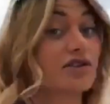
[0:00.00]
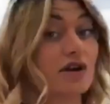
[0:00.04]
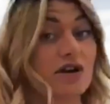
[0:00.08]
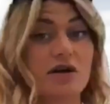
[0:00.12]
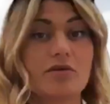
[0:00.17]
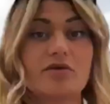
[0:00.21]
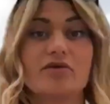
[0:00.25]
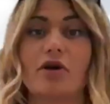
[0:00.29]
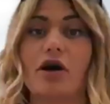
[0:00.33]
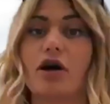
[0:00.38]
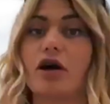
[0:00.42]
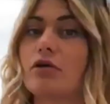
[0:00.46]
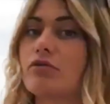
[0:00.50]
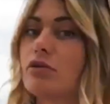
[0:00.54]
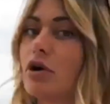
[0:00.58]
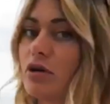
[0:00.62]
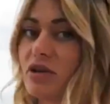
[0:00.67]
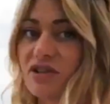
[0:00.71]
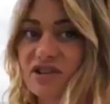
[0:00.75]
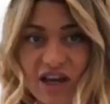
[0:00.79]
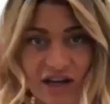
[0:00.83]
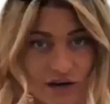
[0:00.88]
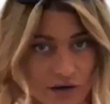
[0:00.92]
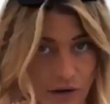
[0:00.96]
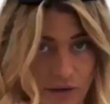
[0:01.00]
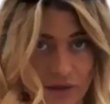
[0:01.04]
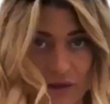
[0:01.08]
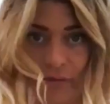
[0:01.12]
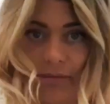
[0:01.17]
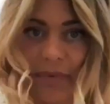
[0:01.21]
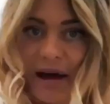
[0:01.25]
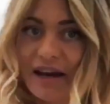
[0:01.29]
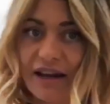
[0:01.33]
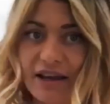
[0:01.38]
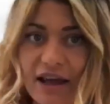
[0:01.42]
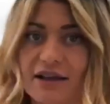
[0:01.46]
Don't get me wrong, I'm not saying nothing
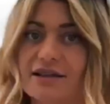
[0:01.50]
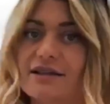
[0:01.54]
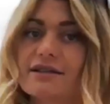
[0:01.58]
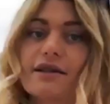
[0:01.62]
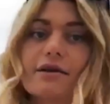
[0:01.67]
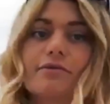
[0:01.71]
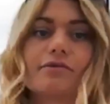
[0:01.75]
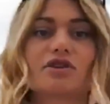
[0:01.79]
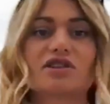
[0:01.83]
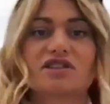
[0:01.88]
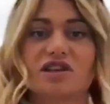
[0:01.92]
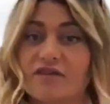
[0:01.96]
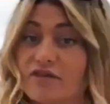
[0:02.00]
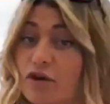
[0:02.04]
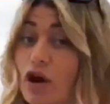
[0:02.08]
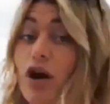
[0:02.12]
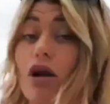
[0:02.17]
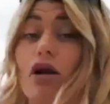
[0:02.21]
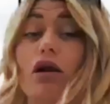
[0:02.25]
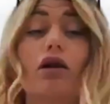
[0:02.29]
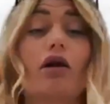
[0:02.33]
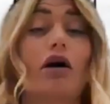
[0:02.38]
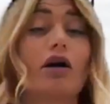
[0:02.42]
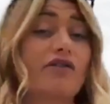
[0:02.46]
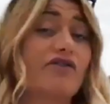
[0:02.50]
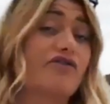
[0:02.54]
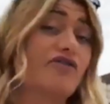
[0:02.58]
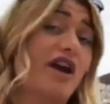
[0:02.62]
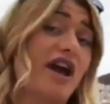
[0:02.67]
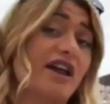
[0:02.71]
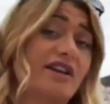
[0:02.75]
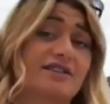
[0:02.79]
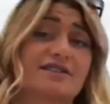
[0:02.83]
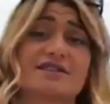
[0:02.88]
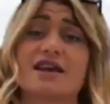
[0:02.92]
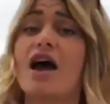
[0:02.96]
bad against them because I've got a lot of
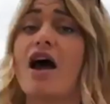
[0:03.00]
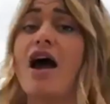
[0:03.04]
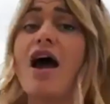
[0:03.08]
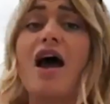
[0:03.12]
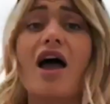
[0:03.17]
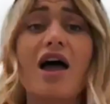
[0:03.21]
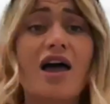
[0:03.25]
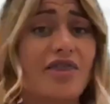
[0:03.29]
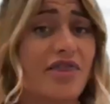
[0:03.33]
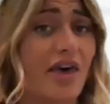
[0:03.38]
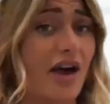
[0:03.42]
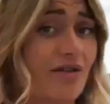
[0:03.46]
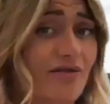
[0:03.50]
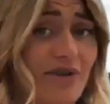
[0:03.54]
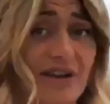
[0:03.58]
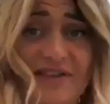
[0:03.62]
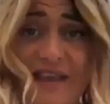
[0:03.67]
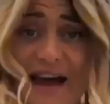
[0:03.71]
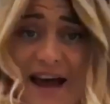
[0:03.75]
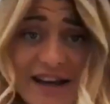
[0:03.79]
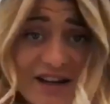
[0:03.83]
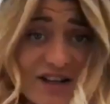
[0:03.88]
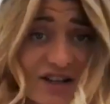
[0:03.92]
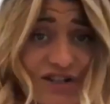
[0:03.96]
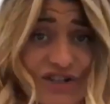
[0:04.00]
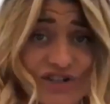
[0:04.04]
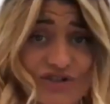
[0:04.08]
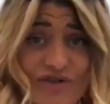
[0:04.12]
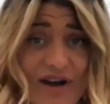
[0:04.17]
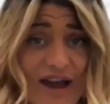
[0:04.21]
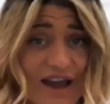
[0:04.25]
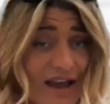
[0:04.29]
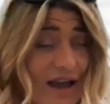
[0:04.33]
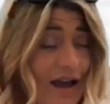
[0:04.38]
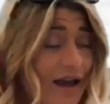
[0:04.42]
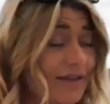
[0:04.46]
friends that are in that
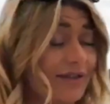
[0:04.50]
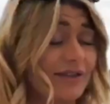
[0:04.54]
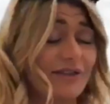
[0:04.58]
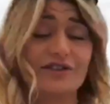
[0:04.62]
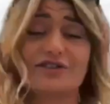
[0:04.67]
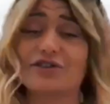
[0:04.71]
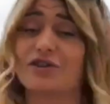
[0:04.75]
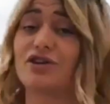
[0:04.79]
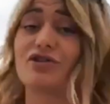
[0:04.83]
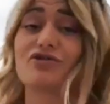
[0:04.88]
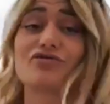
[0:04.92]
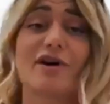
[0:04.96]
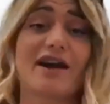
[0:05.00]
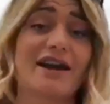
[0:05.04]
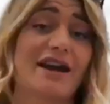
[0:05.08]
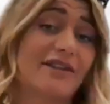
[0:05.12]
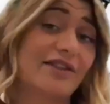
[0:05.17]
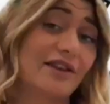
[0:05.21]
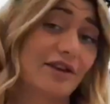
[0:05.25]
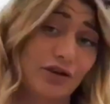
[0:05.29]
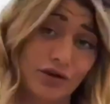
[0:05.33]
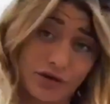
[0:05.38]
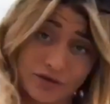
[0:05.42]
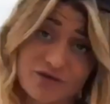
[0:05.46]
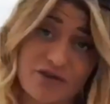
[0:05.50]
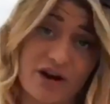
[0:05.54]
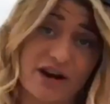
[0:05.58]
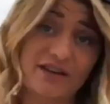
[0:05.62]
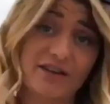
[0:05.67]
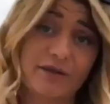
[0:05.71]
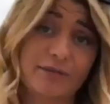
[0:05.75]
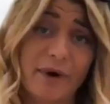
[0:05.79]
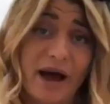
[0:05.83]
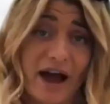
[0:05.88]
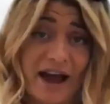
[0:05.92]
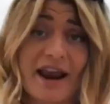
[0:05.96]
industry and they're doing great and they're good
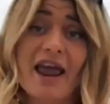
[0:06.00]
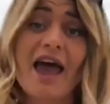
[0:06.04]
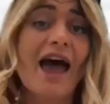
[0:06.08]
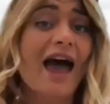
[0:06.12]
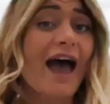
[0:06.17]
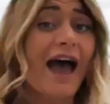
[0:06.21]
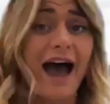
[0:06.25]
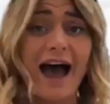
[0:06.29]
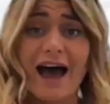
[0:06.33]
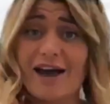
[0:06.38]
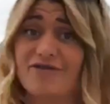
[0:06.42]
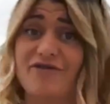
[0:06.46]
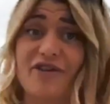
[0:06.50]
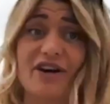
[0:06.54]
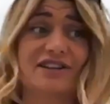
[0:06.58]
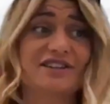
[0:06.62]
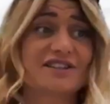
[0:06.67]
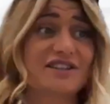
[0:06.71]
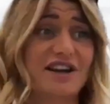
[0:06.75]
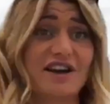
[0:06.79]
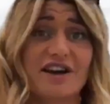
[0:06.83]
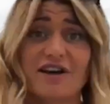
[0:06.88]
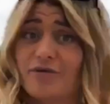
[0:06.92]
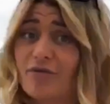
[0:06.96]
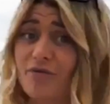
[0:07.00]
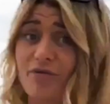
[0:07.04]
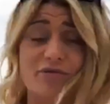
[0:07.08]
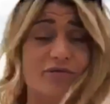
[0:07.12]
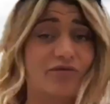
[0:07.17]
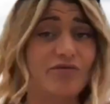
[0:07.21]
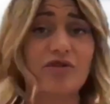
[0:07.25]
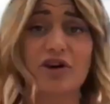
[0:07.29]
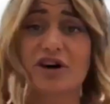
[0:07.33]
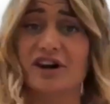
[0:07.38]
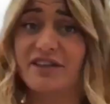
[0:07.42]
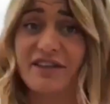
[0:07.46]
friends of mine. I have friends that are
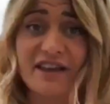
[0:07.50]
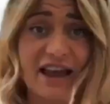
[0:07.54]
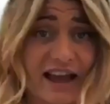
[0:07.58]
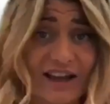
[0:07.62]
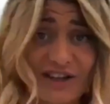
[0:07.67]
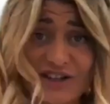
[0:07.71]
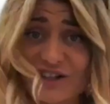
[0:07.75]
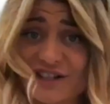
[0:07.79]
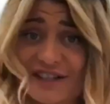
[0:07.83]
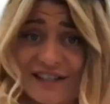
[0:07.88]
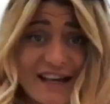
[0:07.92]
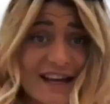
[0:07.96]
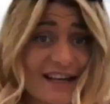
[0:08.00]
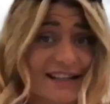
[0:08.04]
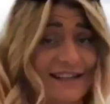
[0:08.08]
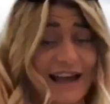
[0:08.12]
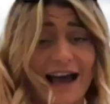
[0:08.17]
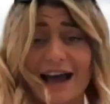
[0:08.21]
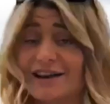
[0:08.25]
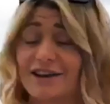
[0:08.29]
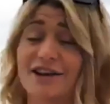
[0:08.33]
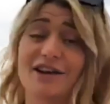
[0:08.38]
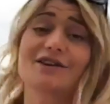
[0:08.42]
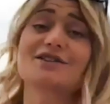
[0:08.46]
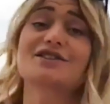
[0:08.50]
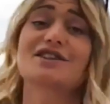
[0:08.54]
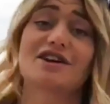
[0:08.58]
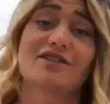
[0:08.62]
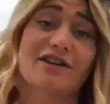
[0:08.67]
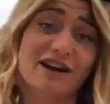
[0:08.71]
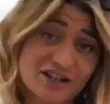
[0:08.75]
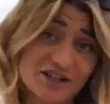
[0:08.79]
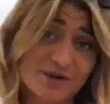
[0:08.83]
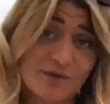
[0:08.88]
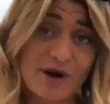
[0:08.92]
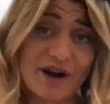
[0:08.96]
running the agencies and girls that are
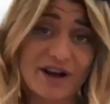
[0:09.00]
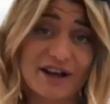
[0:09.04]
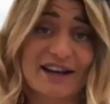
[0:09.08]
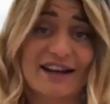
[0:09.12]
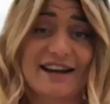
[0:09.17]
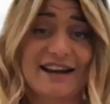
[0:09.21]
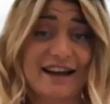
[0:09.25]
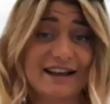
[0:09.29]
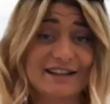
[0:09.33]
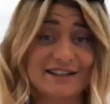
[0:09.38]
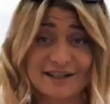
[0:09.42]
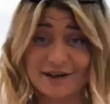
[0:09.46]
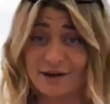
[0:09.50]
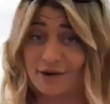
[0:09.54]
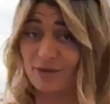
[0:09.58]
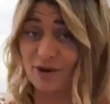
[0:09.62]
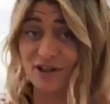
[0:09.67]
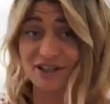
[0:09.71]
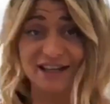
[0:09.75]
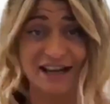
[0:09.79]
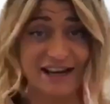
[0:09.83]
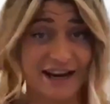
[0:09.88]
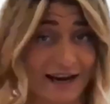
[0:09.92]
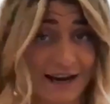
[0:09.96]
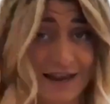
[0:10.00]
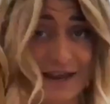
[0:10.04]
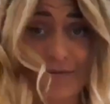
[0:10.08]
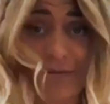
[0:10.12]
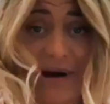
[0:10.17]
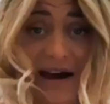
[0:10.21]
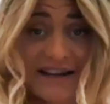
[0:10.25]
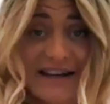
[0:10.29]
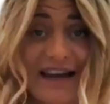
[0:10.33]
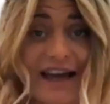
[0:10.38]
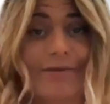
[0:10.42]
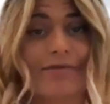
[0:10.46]
actually working in it, so I'm not saying anything
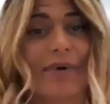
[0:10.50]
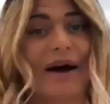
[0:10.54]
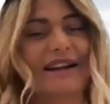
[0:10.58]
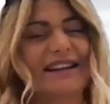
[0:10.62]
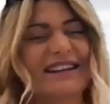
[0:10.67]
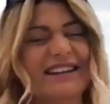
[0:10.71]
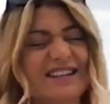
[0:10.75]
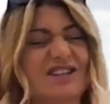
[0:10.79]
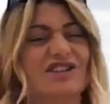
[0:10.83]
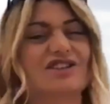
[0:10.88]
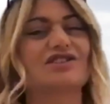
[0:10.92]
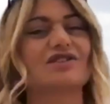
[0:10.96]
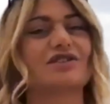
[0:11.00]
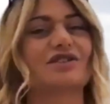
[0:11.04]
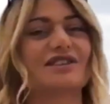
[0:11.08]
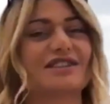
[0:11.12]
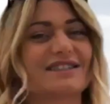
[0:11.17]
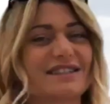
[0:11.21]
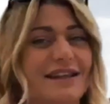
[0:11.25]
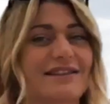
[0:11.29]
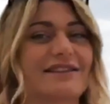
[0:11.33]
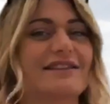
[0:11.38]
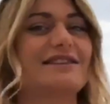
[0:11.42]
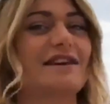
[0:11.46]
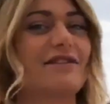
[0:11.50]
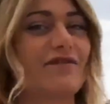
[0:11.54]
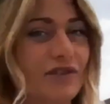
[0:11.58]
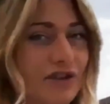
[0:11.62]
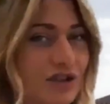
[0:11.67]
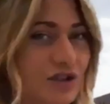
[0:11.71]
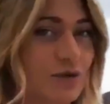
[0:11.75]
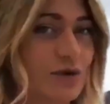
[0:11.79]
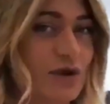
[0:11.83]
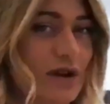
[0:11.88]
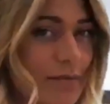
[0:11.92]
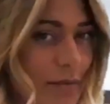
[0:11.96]
bad here, but I need you to understand the
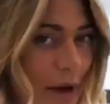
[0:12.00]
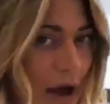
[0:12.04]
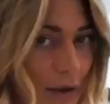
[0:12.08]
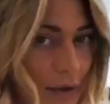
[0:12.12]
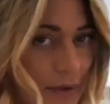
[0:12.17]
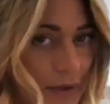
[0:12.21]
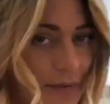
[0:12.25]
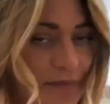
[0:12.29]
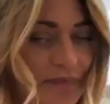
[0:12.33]
difference between both.